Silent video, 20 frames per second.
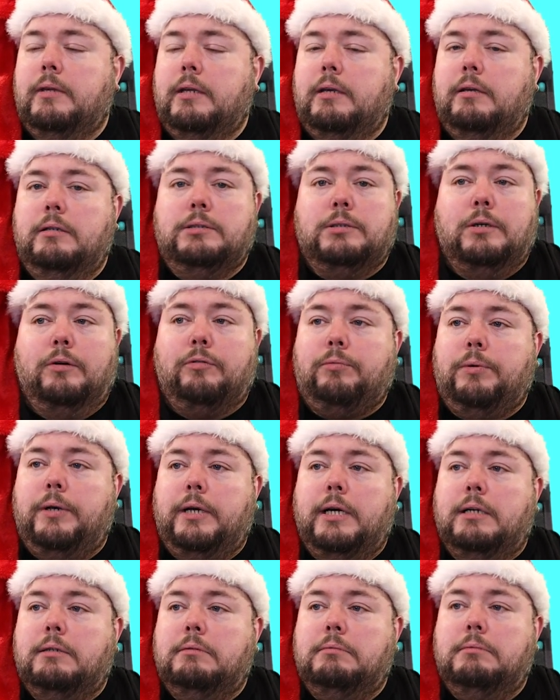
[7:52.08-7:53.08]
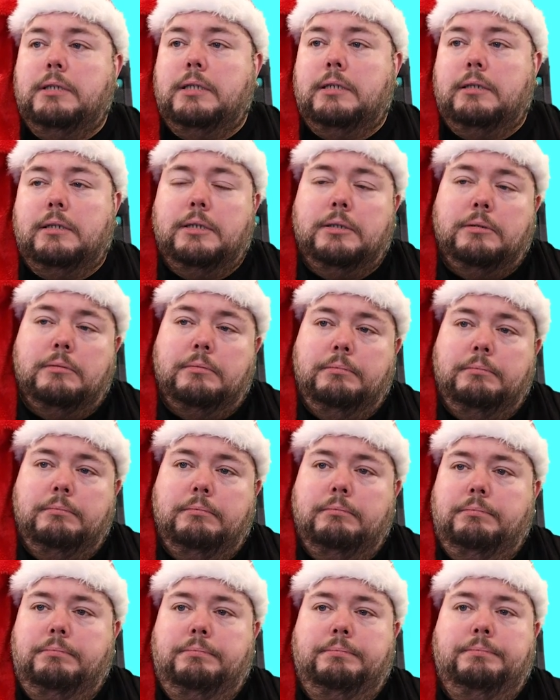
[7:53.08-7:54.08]
software,
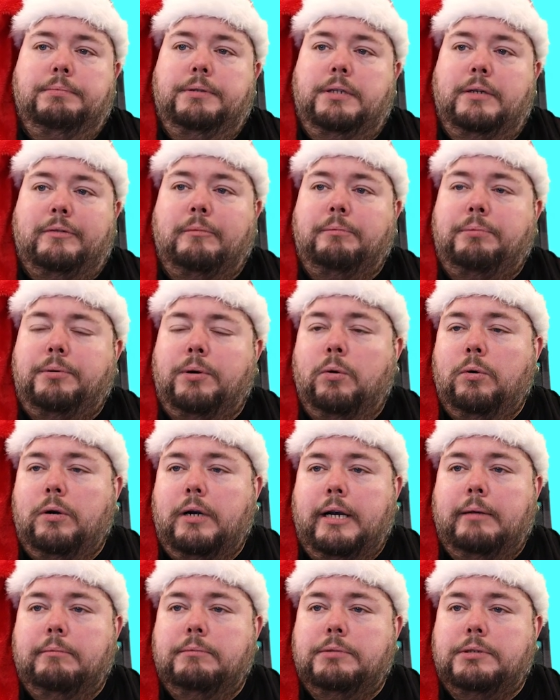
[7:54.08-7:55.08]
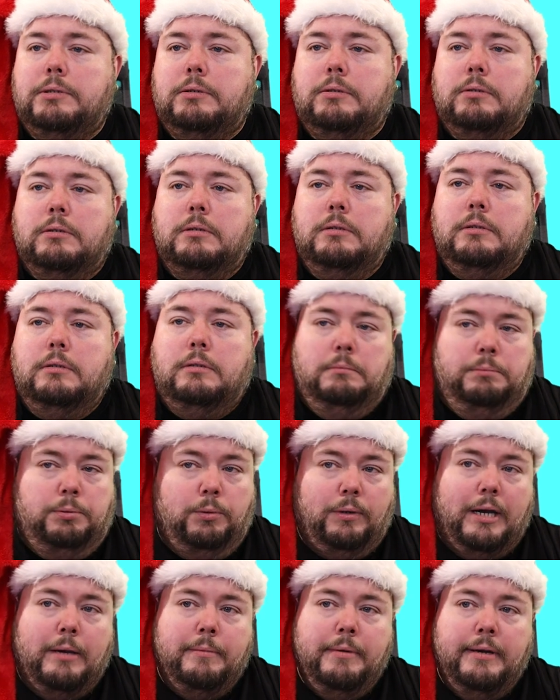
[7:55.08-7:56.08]
different programs or
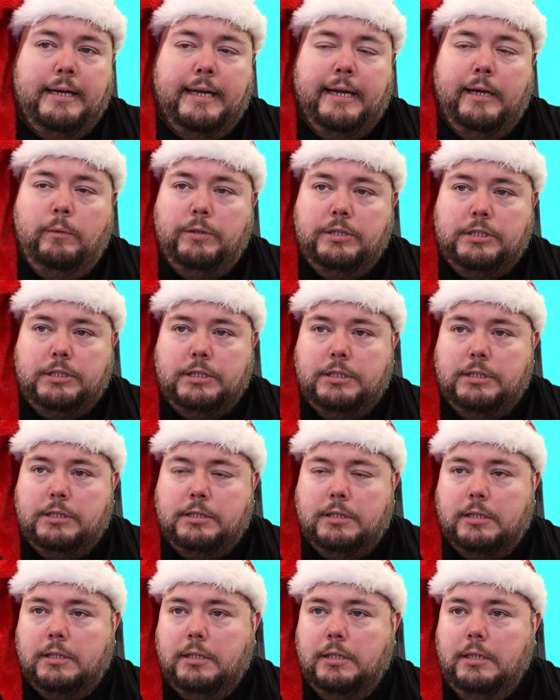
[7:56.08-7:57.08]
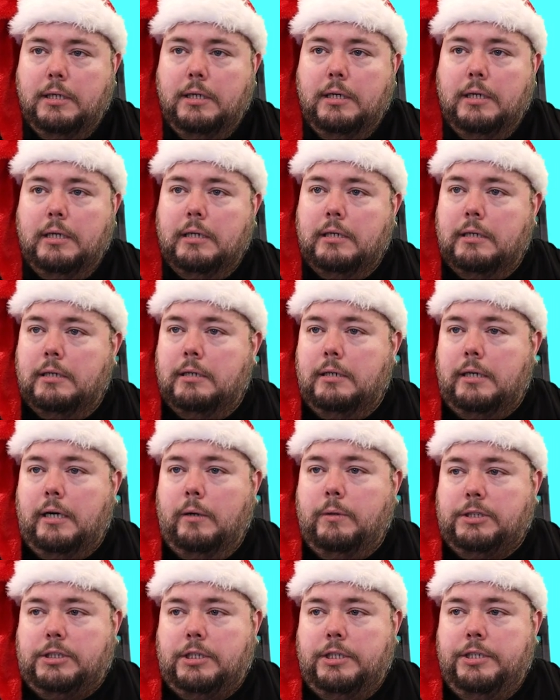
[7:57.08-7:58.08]
programming languages. I
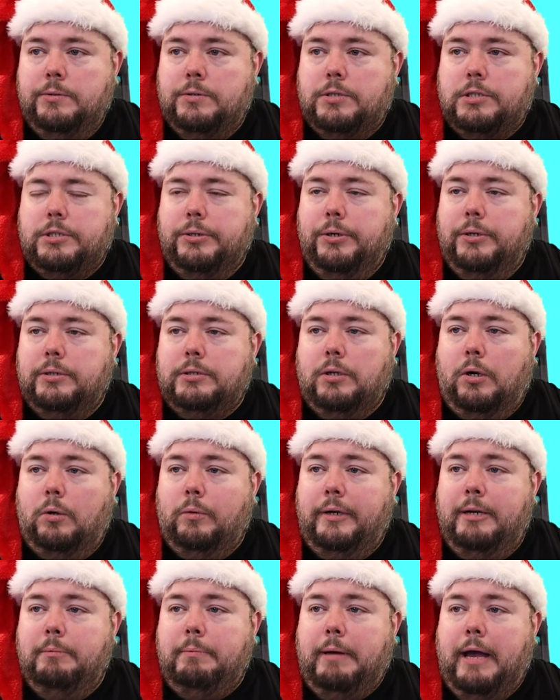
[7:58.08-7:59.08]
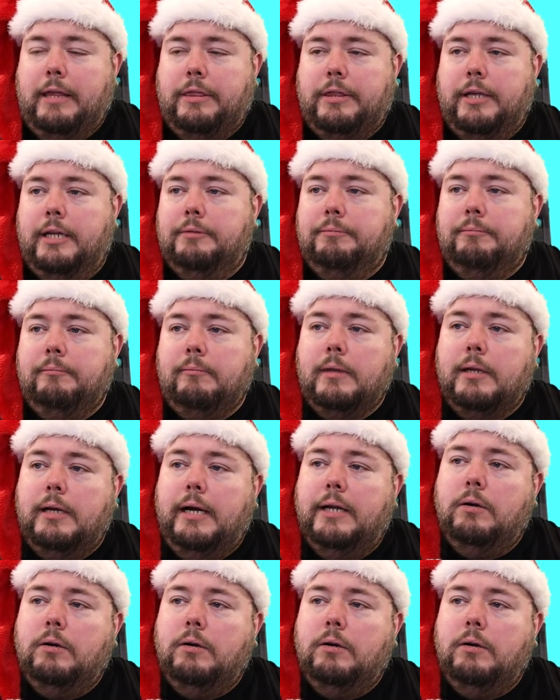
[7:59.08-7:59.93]
was a huge nerd already back then. I don't